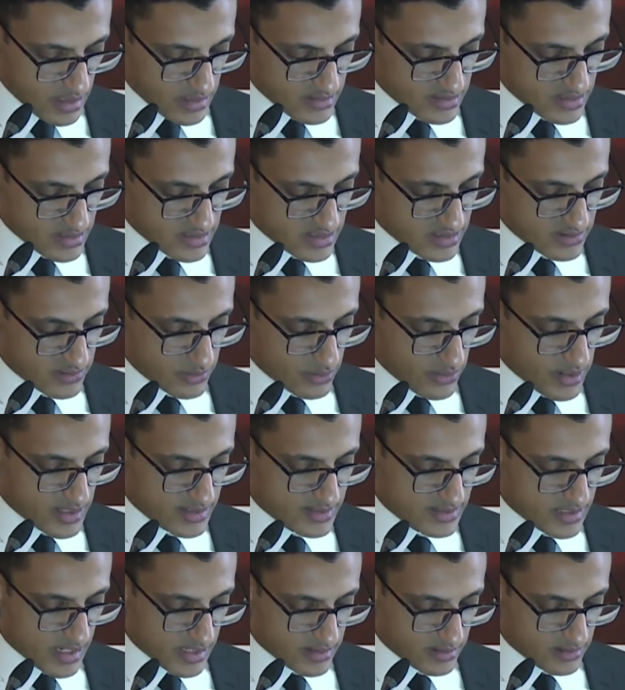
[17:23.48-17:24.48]
these
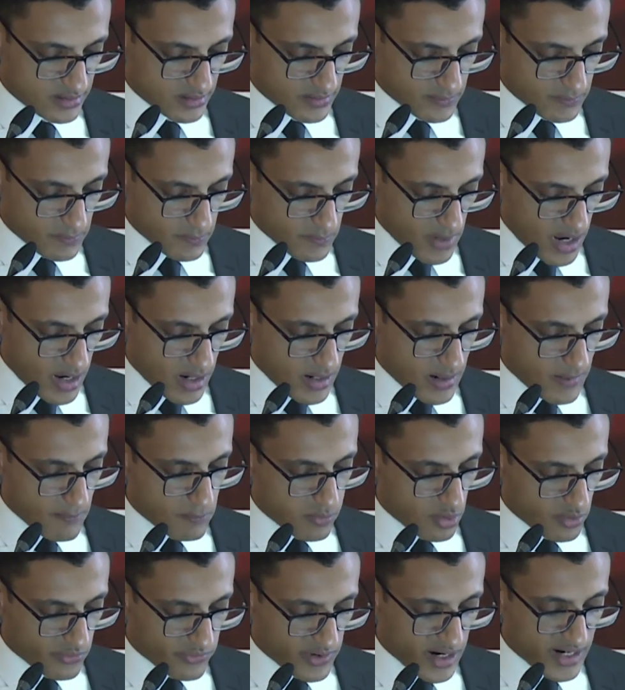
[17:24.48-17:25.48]
threats and
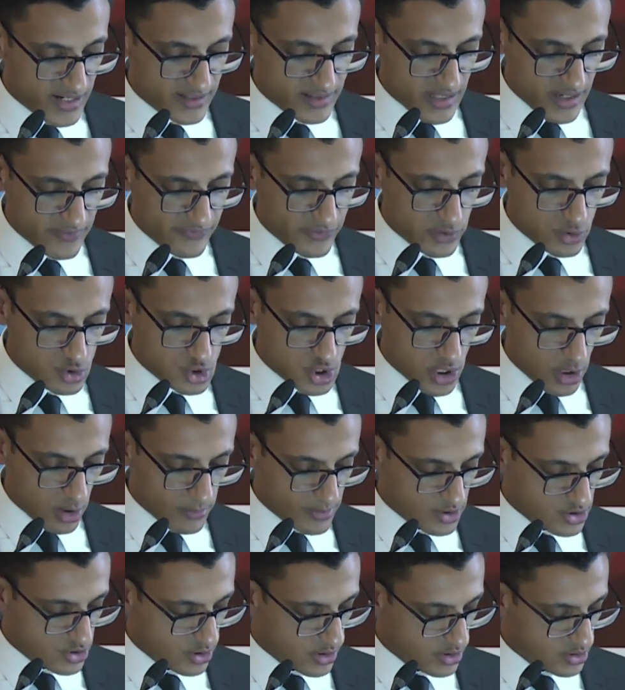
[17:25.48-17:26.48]
provide a future
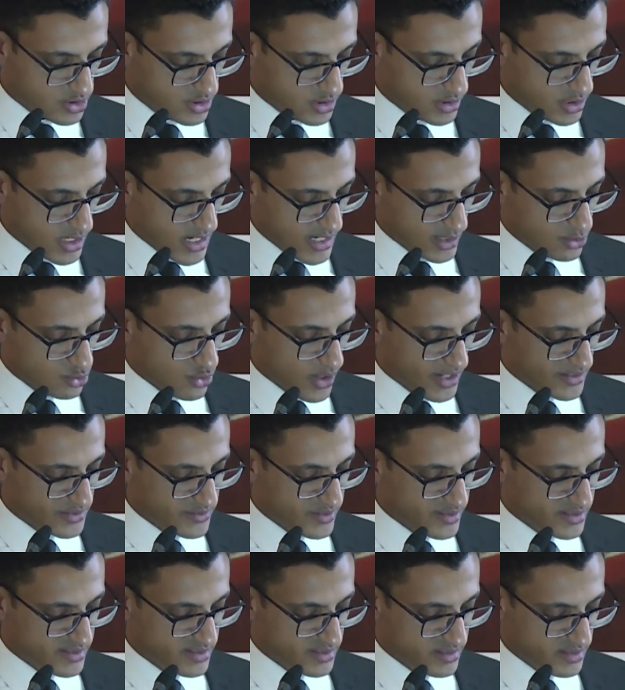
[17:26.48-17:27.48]
opportunity to
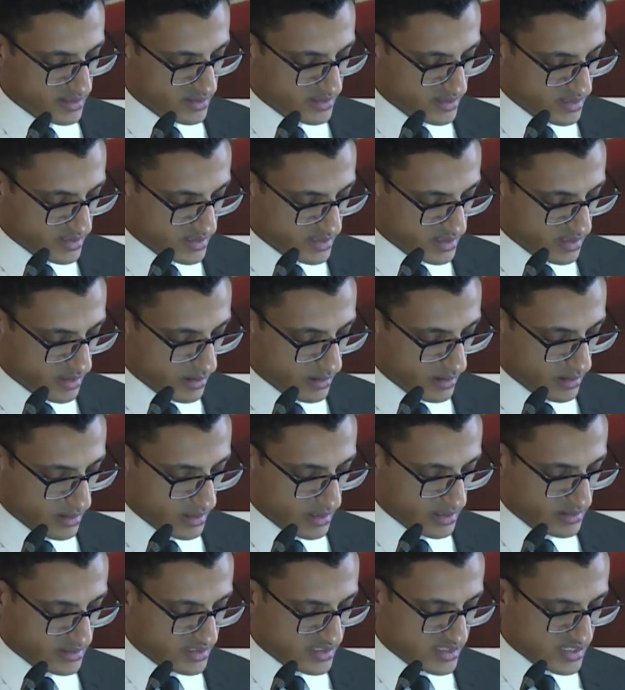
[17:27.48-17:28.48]
address these
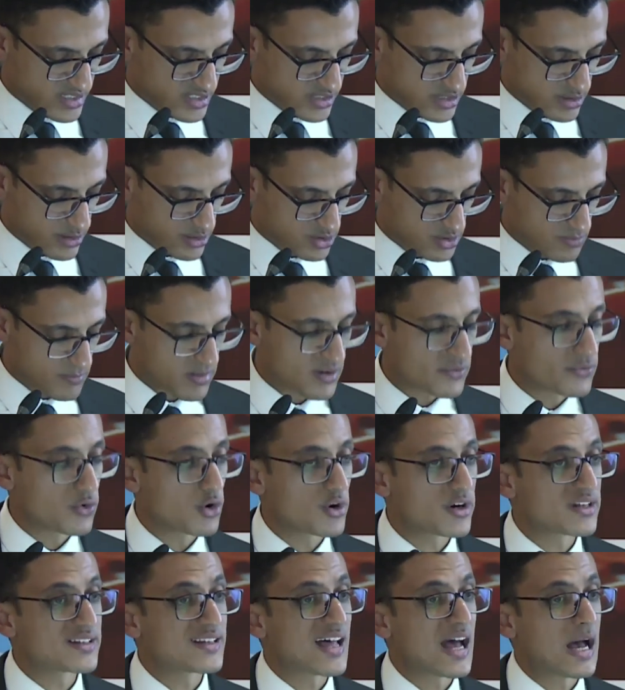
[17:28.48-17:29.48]
disasters
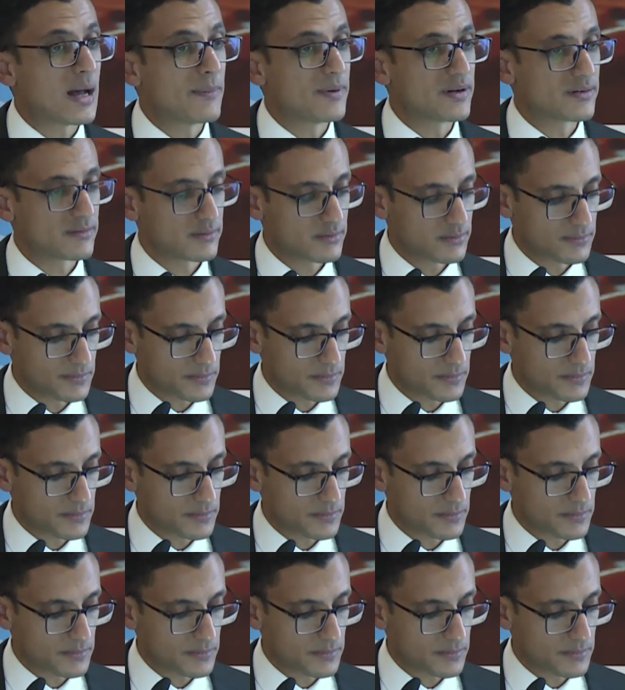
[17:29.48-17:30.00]
before it happens.